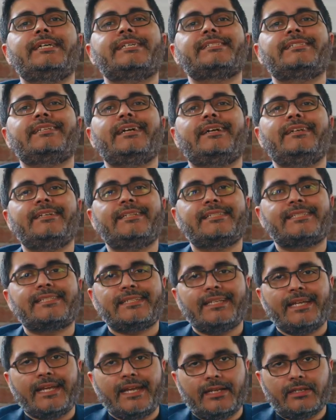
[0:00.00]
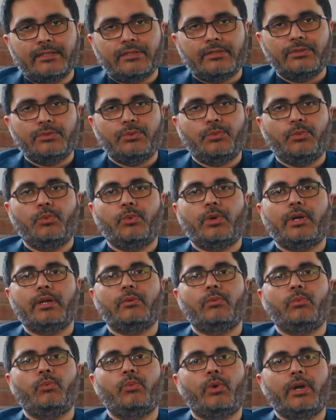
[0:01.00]
doesn't understand
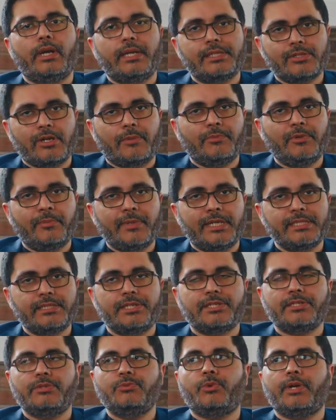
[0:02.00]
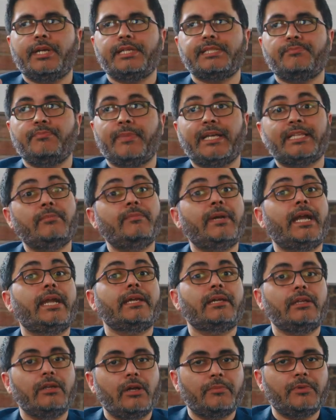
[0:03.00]
what is optimization, what is
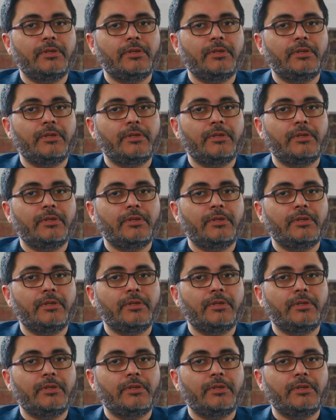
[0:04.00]
mathematical